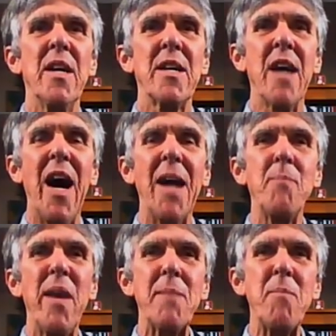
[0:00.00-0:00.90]
God
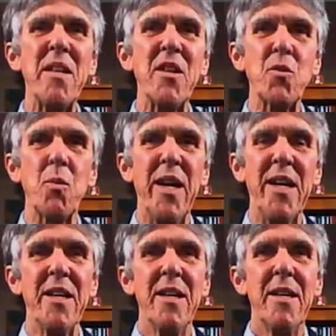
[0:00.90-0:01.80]
made me this
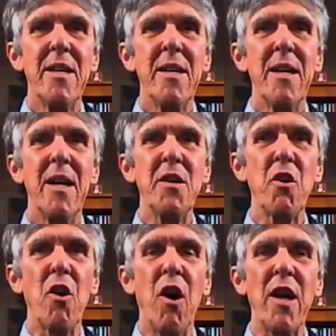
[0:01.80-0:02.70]
way.
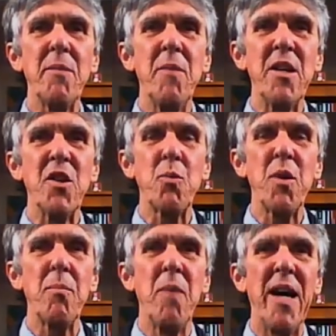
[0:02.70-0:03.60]
Your argument is
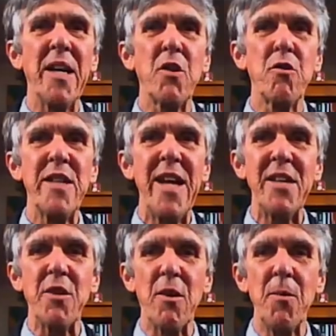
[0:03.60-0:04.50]
with my
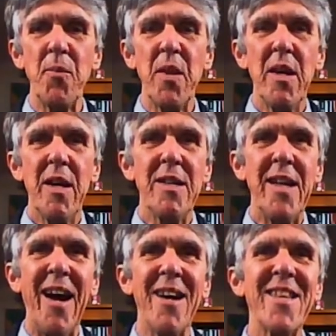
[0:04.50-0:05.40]
creator.
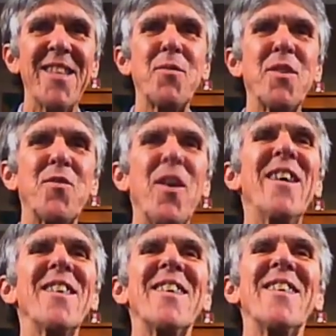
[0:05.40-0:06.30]
Now, this was
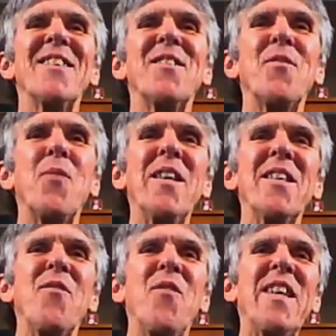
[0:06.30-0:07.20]
really one of
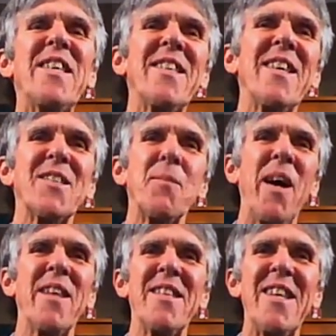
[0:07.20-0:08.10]
the funny things
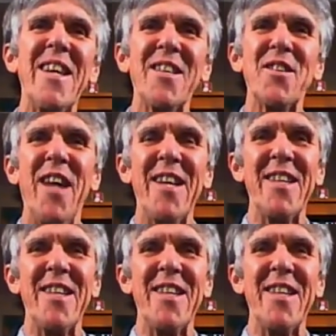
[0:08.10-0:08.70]
about the internet